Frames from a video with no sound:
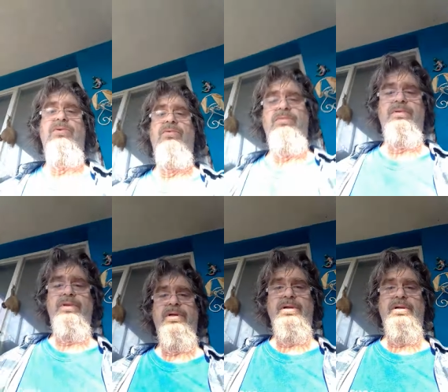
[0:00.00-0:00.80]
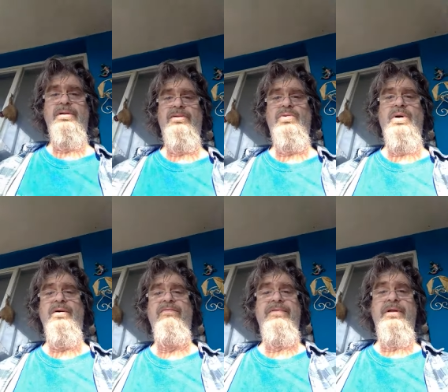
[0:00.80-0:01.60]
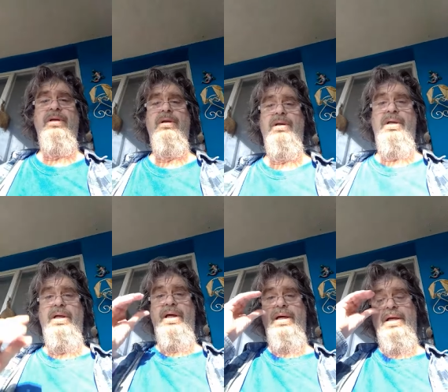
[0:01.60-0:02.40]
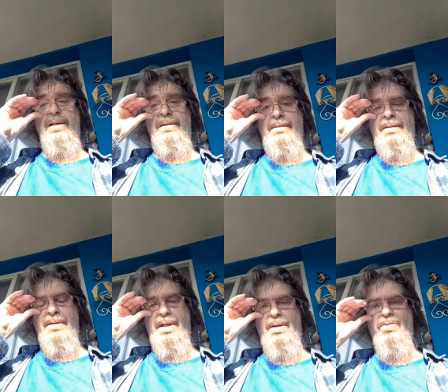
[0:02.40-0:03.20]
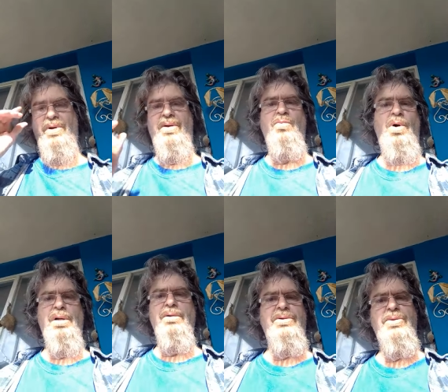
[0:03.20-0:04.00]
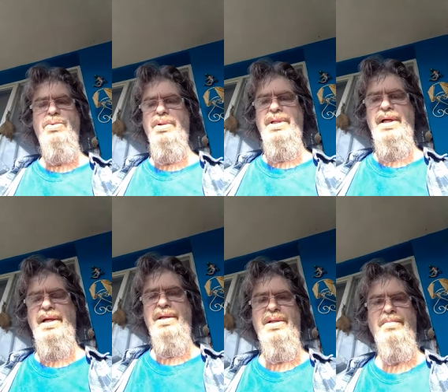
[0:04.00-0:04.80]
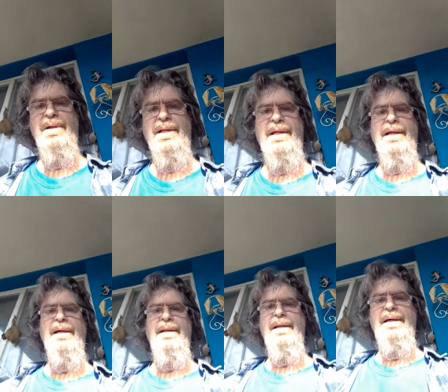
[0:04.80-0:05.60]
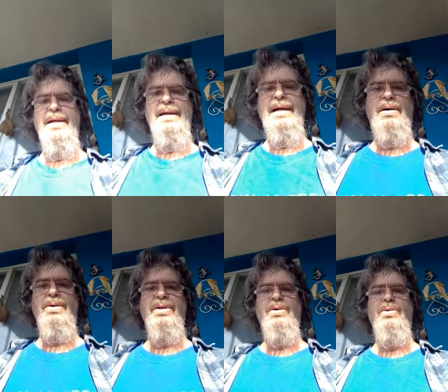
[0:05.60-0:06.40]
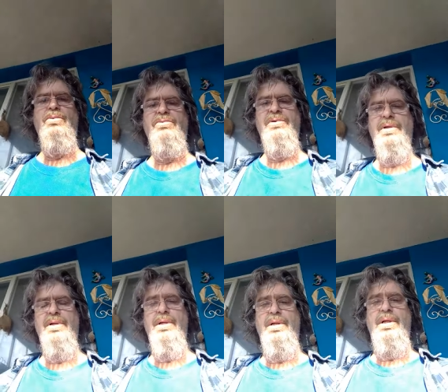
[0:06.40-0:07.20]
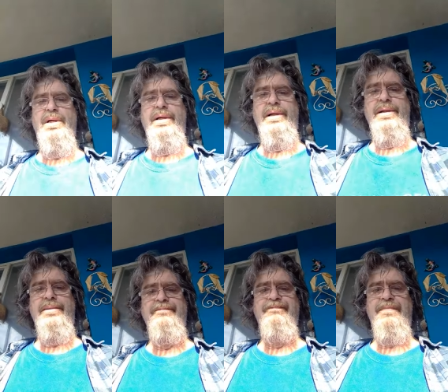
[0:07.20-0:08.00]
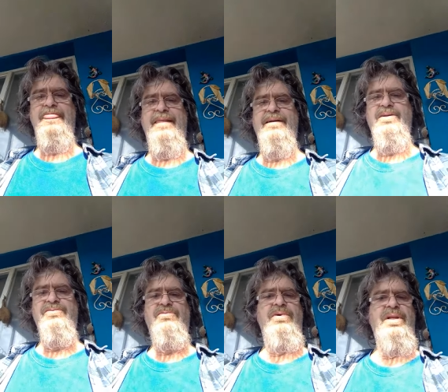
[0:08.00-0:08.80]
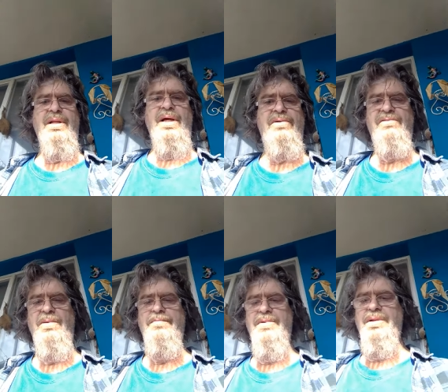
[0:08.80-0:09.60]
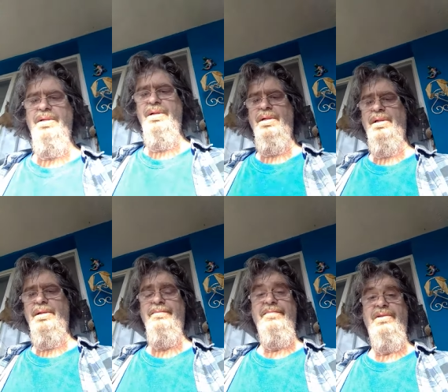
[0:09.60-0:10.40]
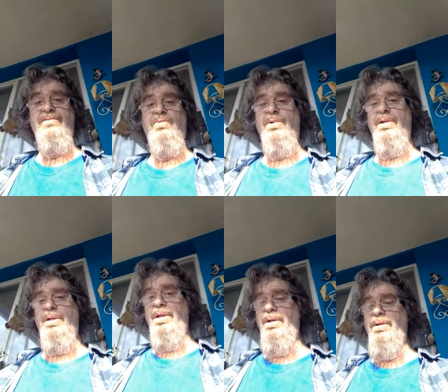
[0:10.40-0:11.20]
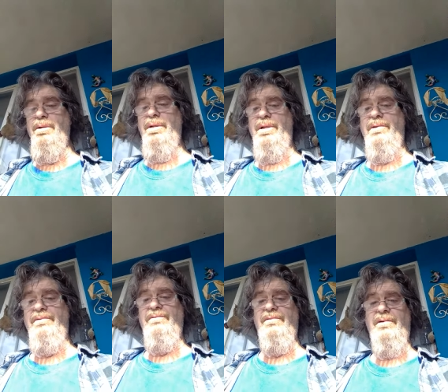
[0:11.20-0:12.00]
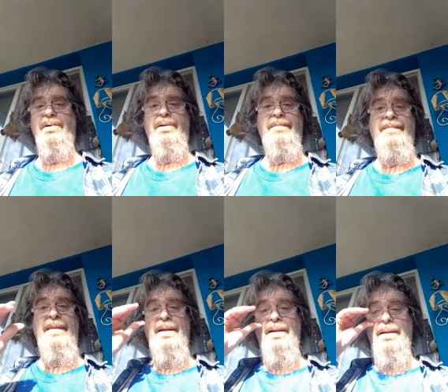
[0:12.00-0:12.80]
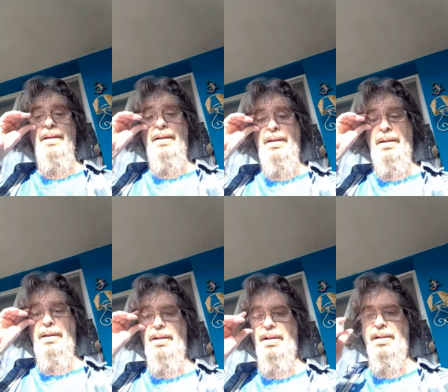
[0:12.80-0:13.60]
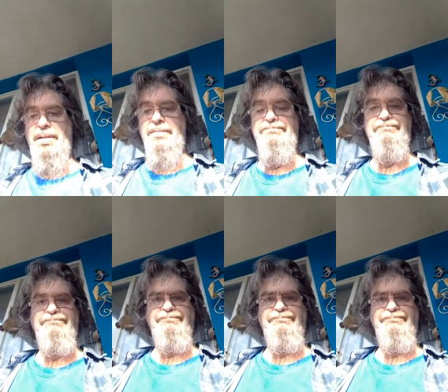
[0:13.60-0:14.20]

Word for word: to the 12th. And I'll read one or two a day, depending on, on how it goes. And just read an excerpt. Uh, this one here is uh, um,